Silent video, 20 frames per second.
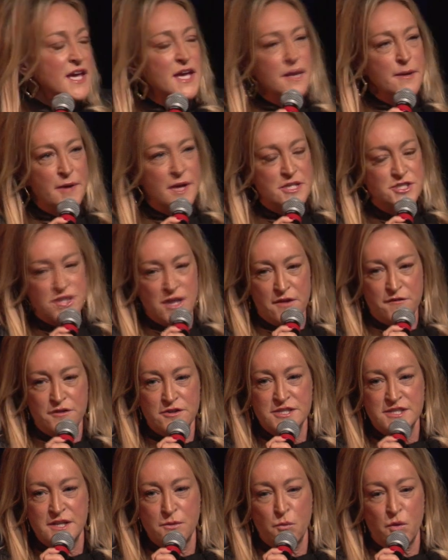about
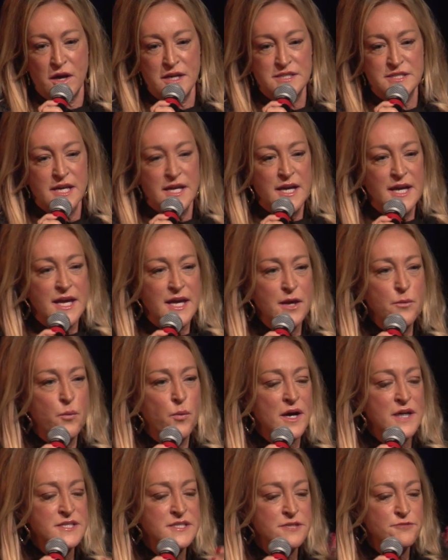Jefferson was he
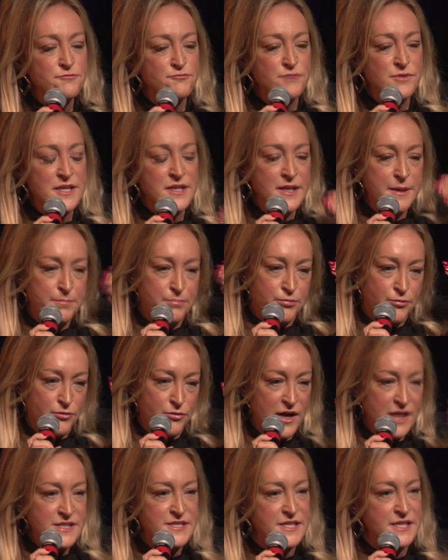wasn't really
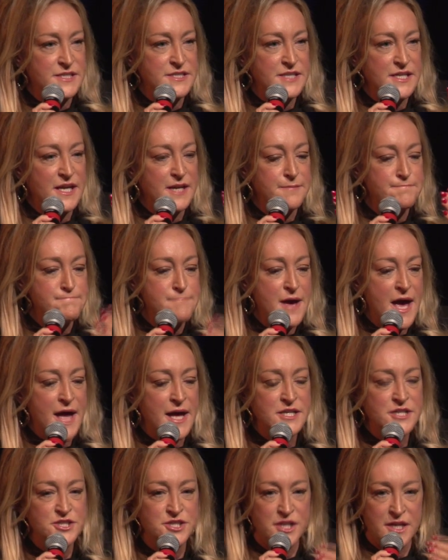present in
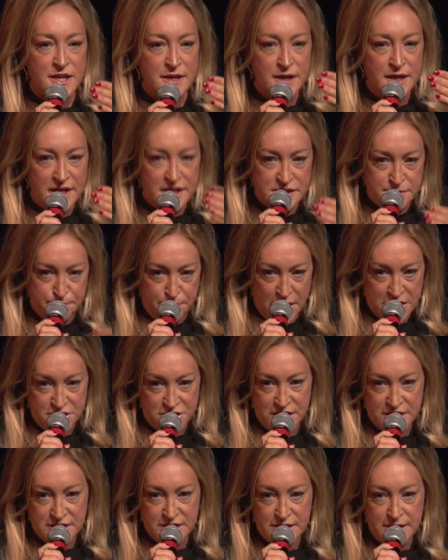managing his
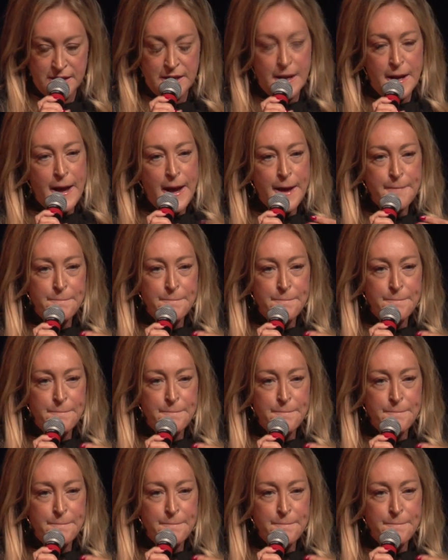budget. And